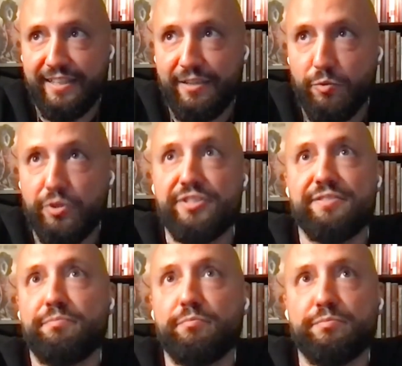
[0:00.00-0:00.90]
it
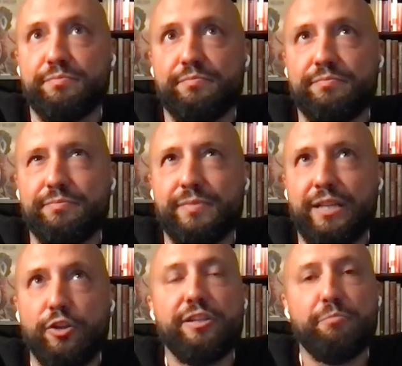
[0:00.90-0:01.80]
was,
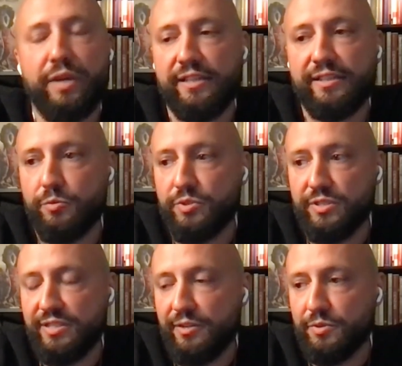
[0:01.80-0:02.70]
looking back, that was